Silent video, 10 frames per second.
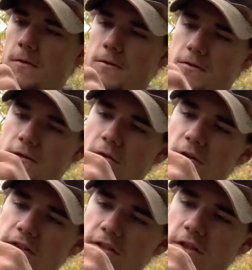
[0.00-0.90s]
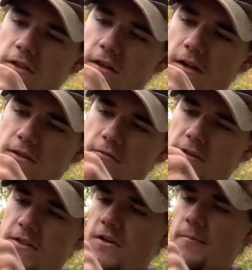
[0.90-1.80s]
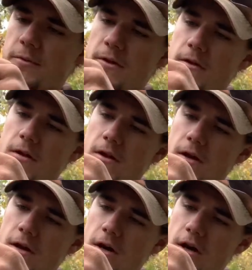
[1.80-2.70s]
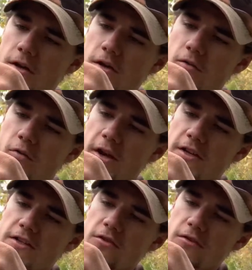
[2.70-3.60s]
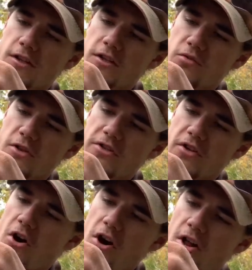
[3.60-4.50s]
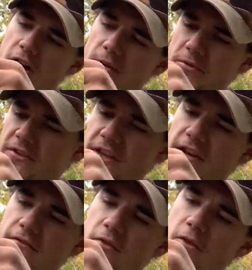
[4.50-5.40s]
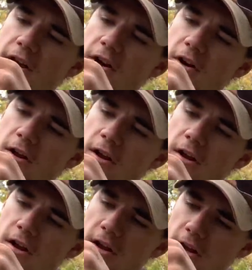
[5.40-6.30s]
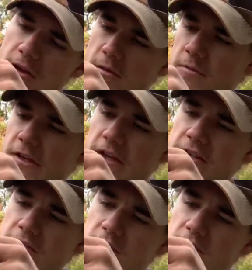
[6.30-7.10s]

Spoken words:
So once you get that twisted up a good ways, you don't need to twist all 100% of the wire, because